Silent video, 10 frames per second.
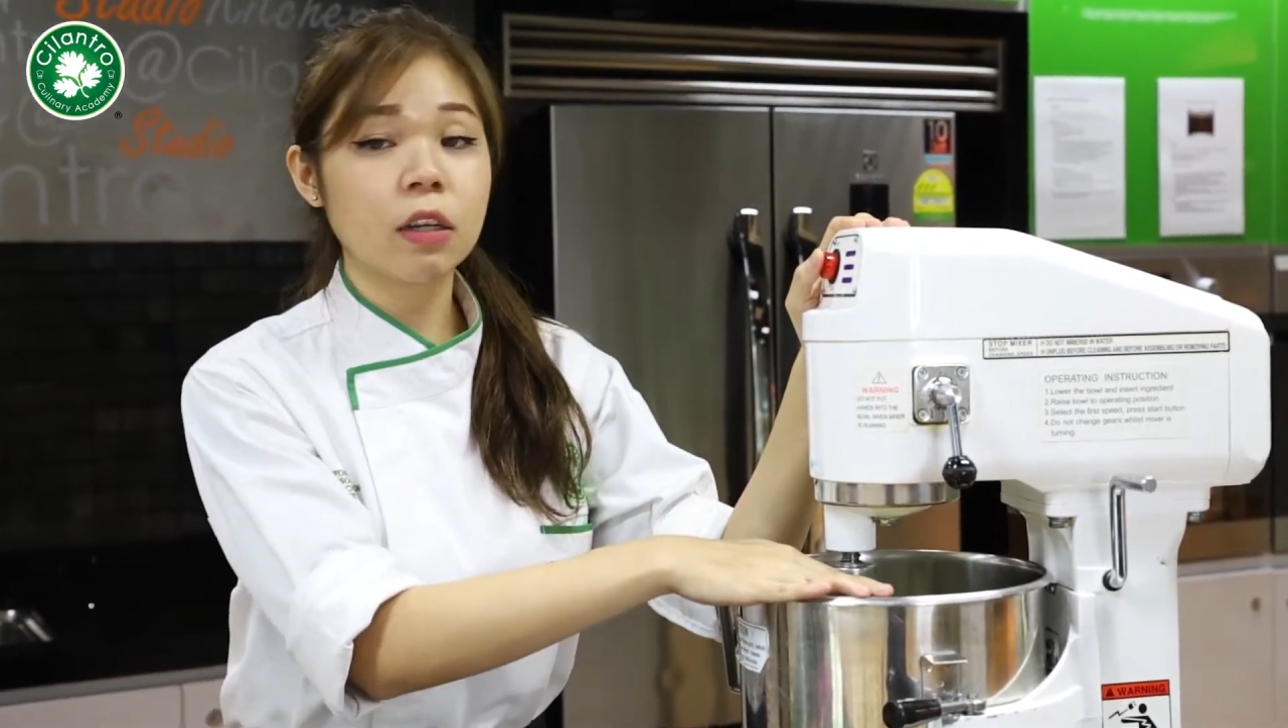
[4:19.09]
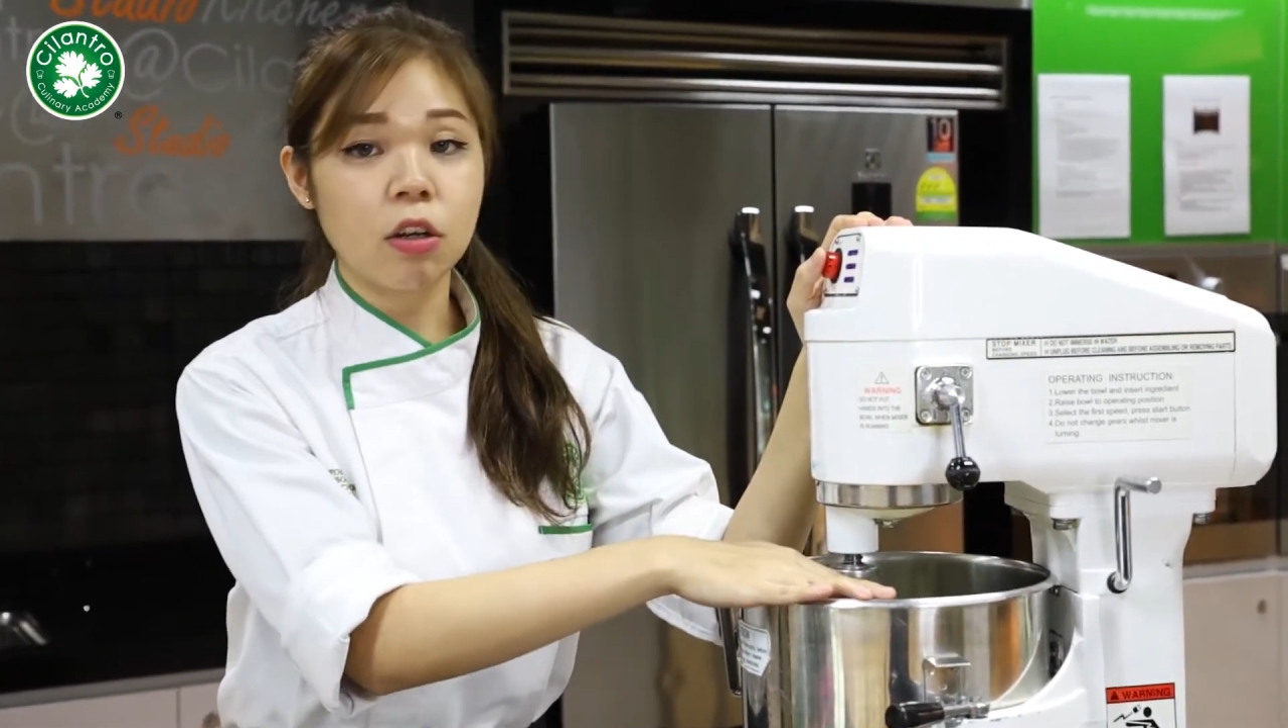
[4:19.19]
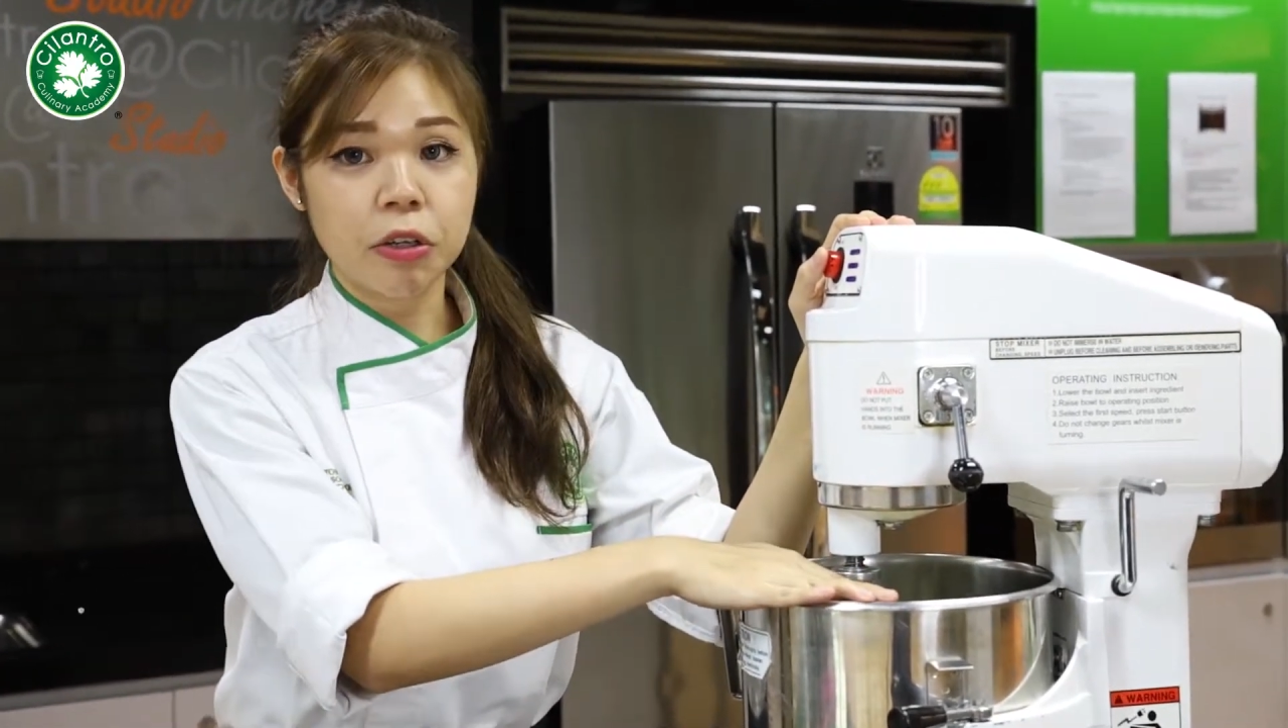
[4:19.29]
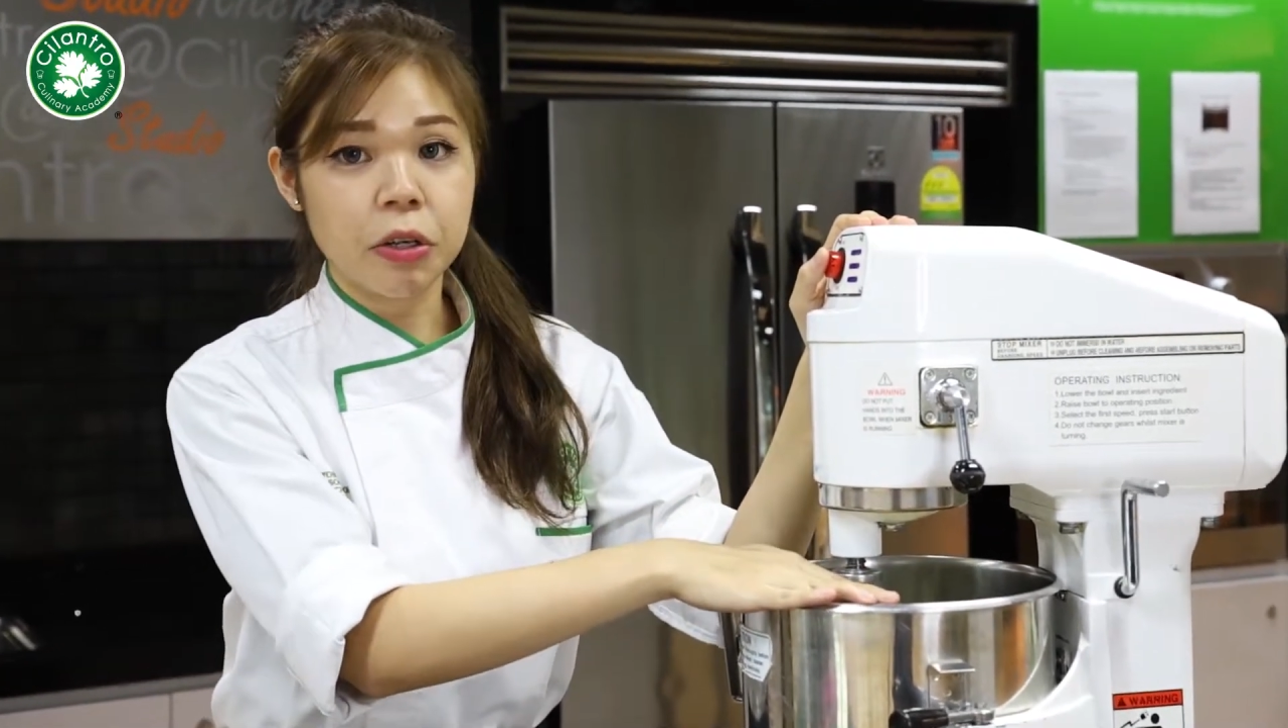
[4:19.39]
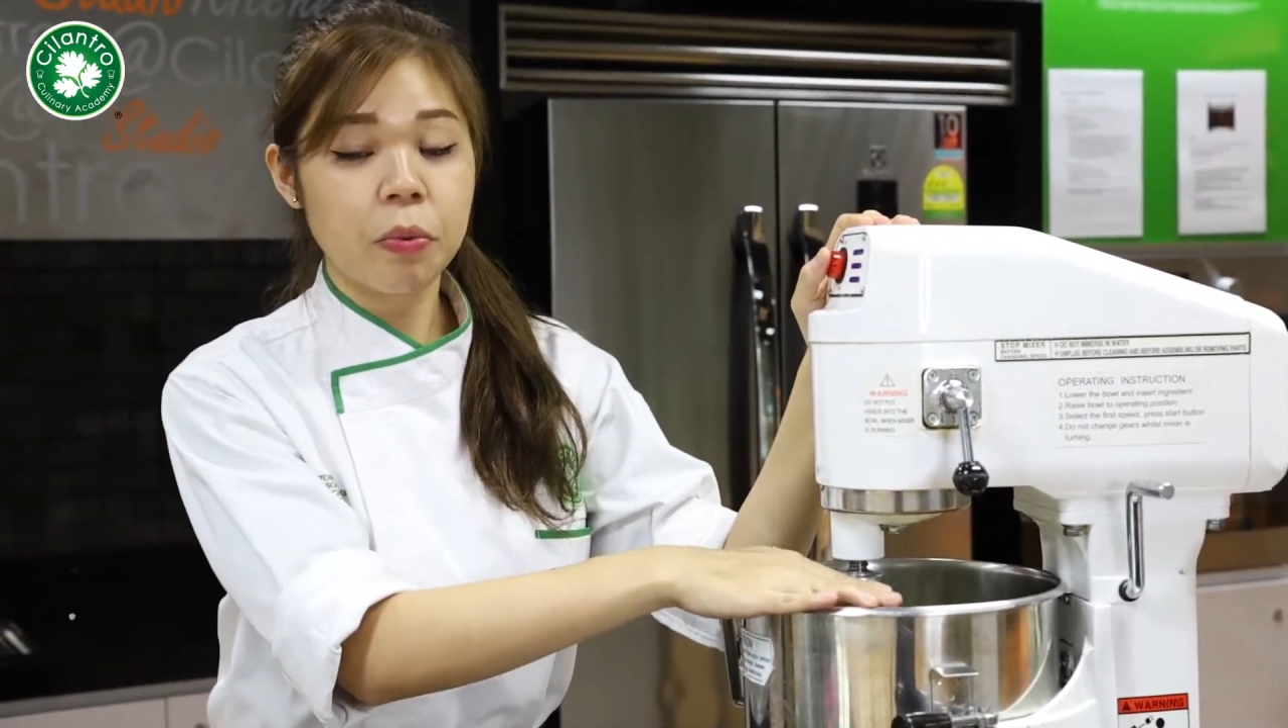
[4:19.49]

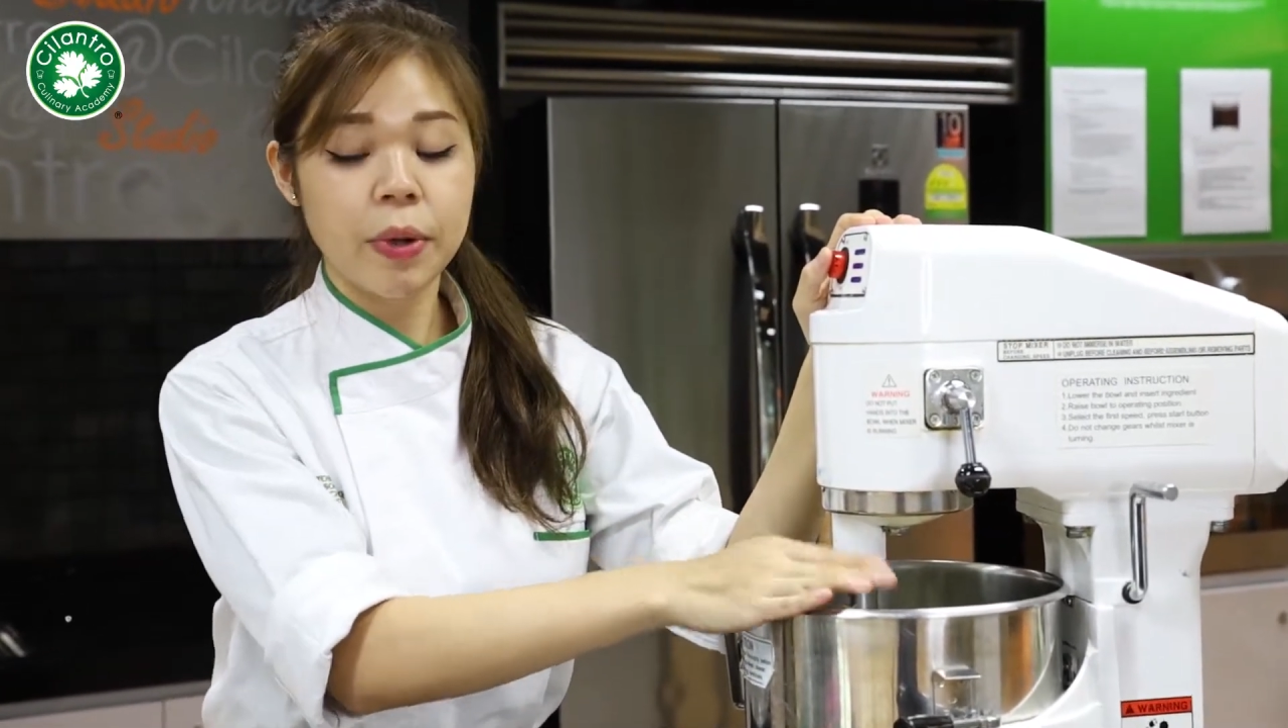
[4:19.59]
all your